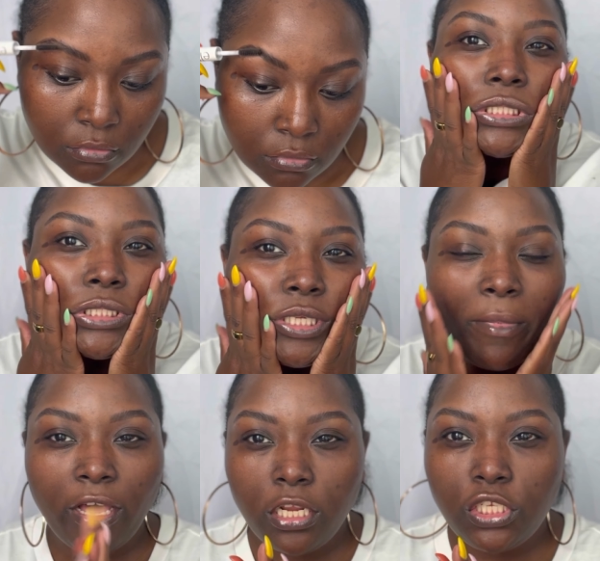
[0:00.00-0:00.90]
So yeah, am
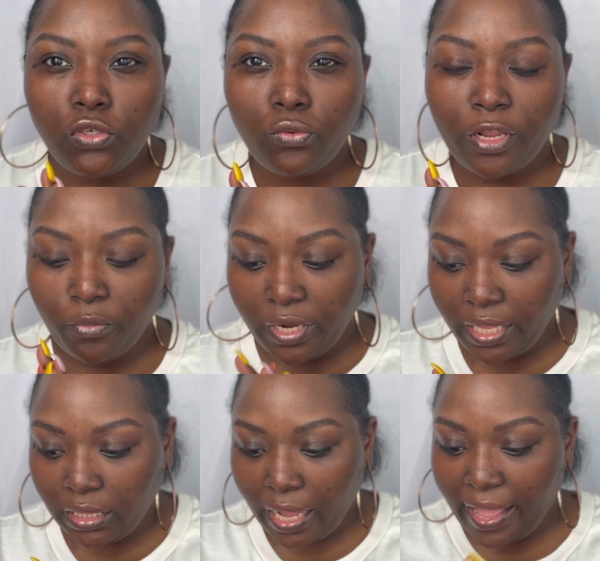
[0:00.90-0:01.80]
I gonna do? I don't want a
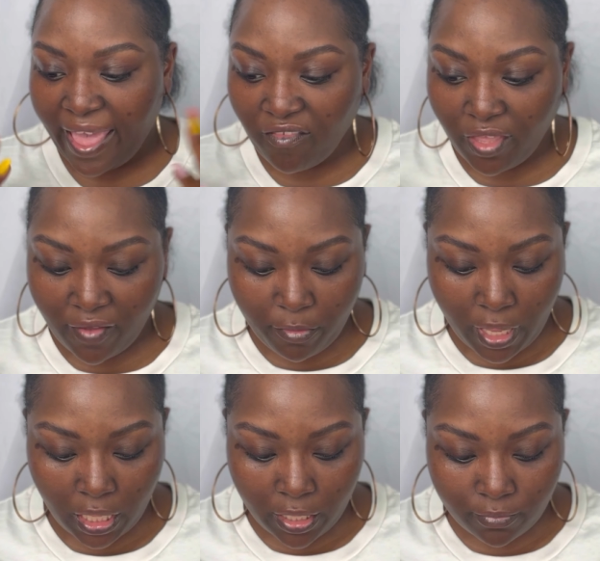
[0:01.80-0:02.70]
lot of heavy
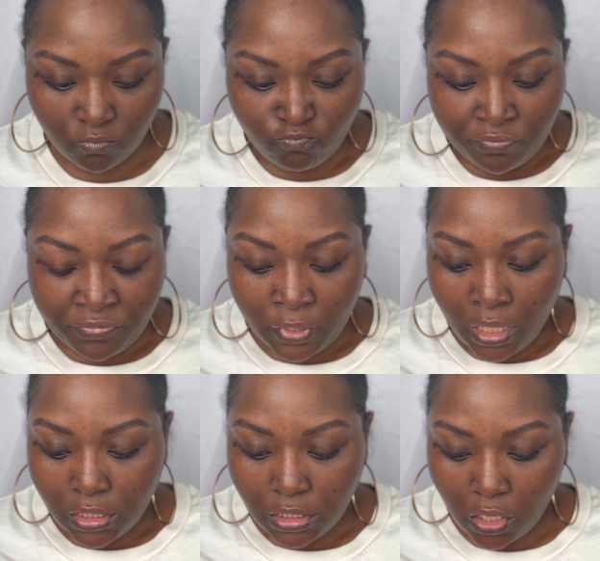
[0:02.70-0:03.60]
makeup.
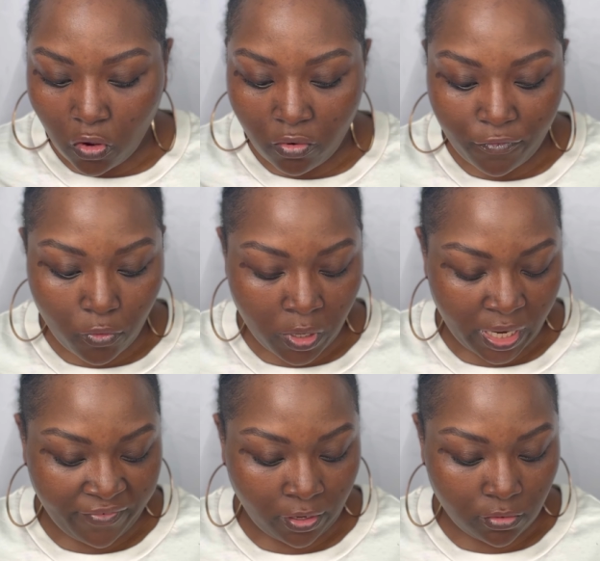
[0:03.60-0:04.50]
So for
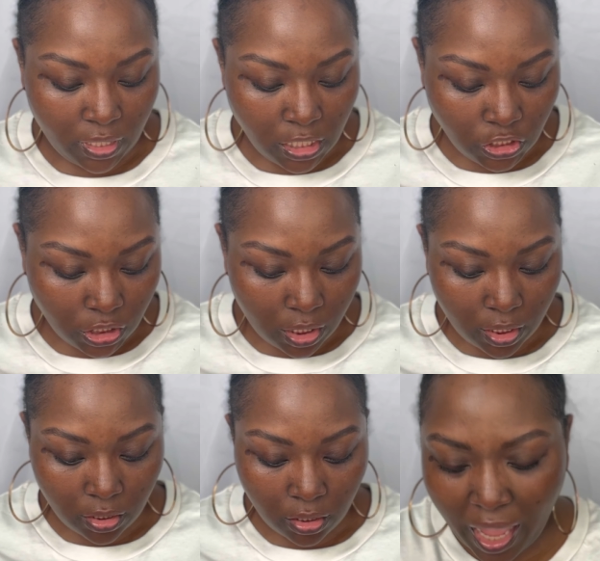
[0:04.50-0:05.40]

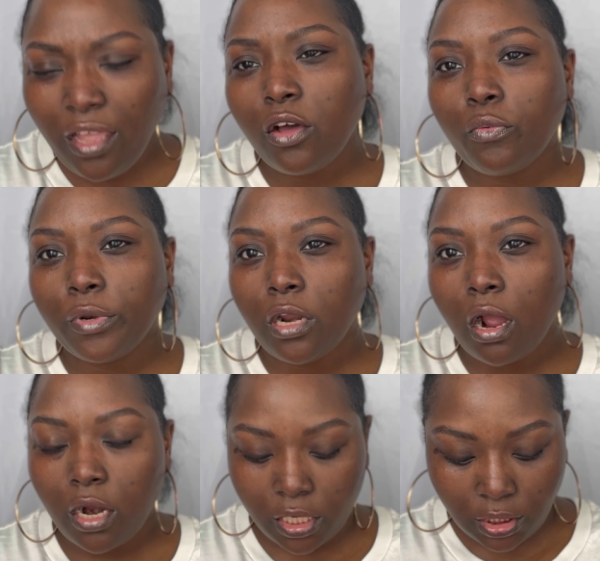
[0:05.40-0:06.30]
foundation, I can go with
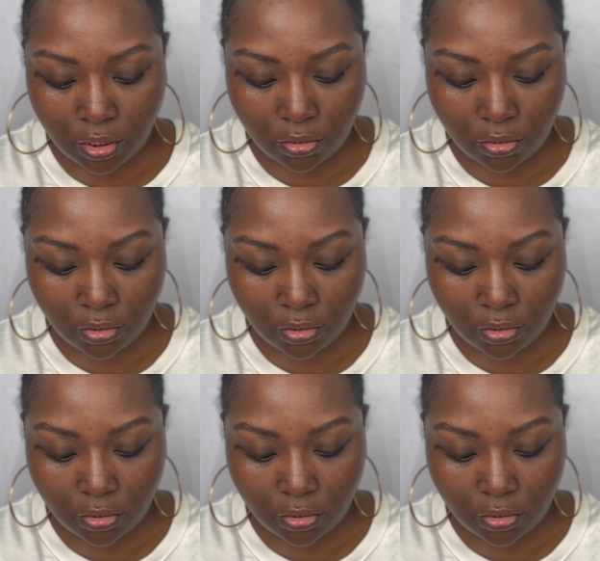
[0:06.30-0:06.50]
NARS.